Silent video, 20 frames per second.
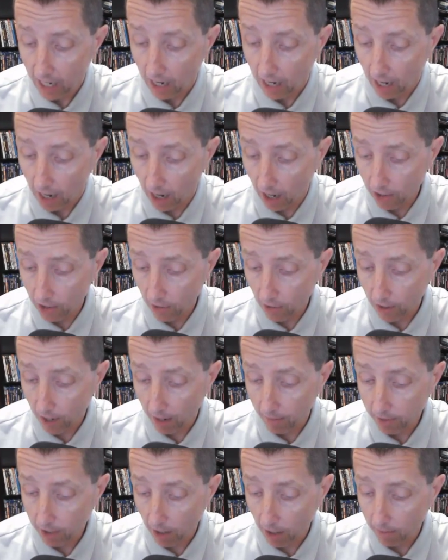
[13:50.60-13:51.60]
audio
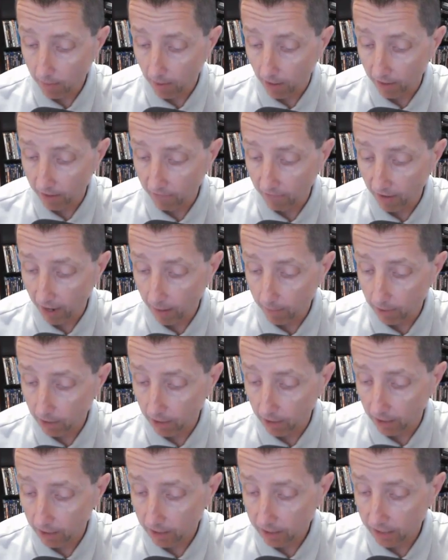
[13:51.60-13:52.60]
commentary by the
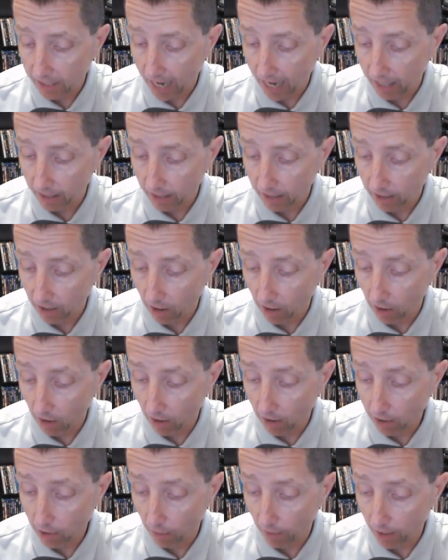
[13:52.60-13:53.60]
fabulous Alan
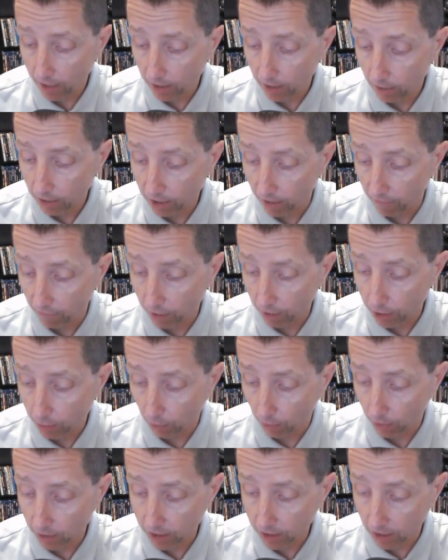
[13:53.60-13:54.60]
Carr, director Jeffrey
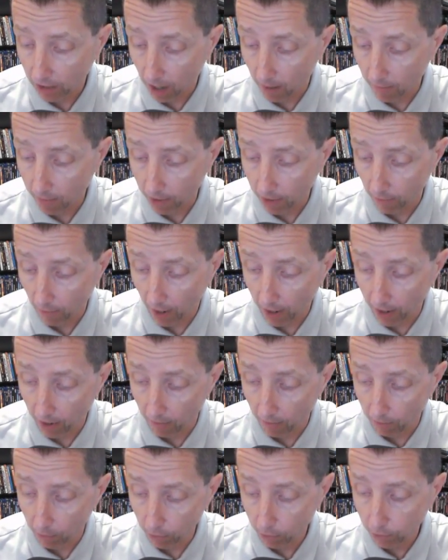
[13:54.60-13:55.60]
Schwartz, and comedy
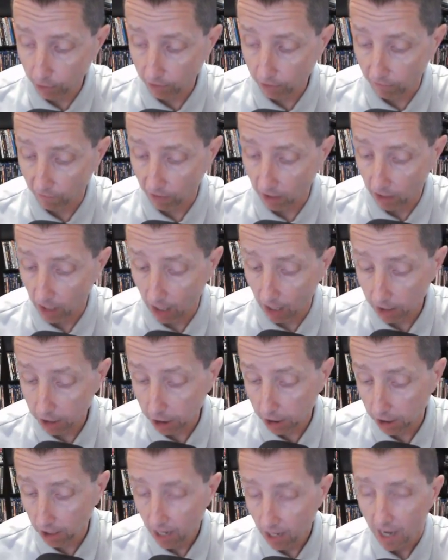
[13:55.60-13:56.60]
writer Bruce
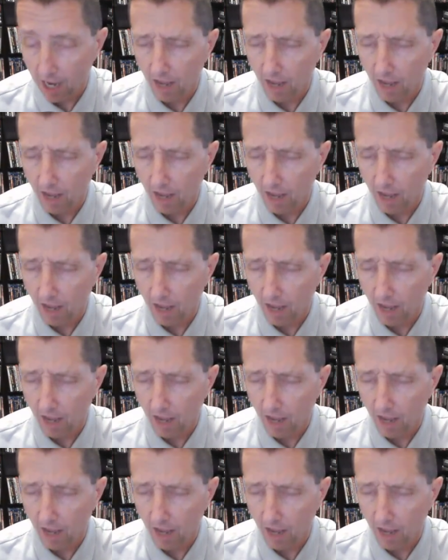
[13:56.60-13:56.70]
Valanche.